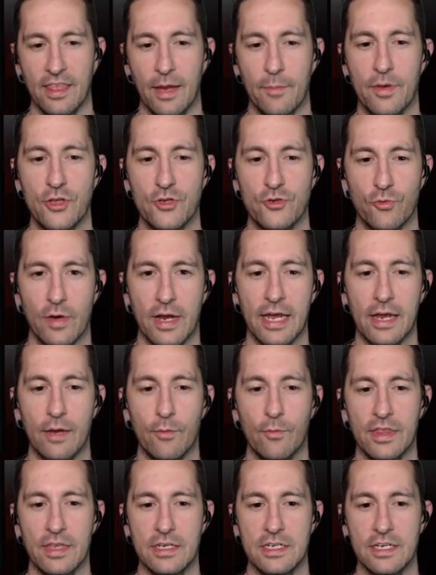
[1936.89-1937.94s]
I'm going to try
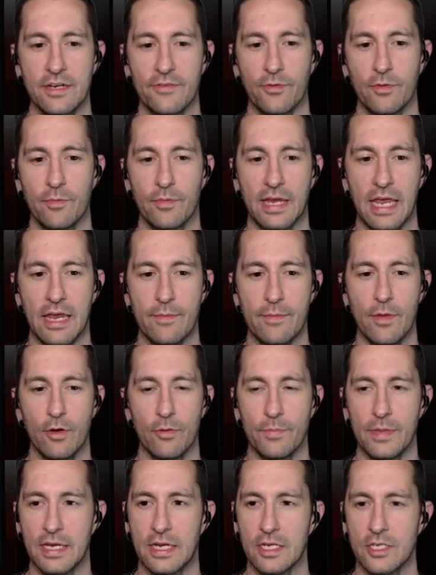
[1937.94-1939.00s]
with a different game
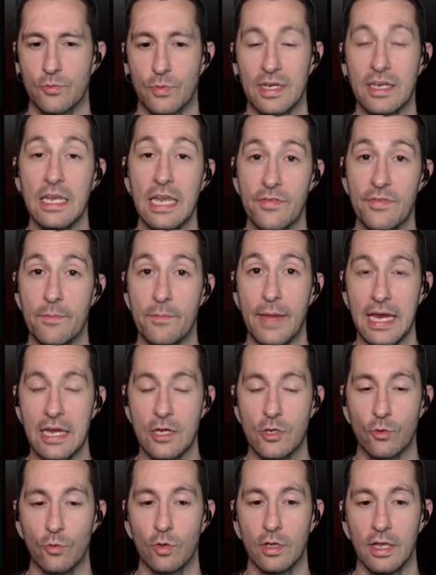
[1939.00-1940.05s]
mode because we didn't have the
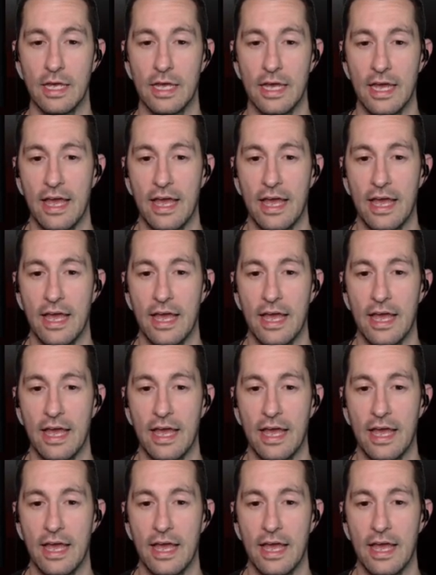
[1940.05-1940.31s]
manual.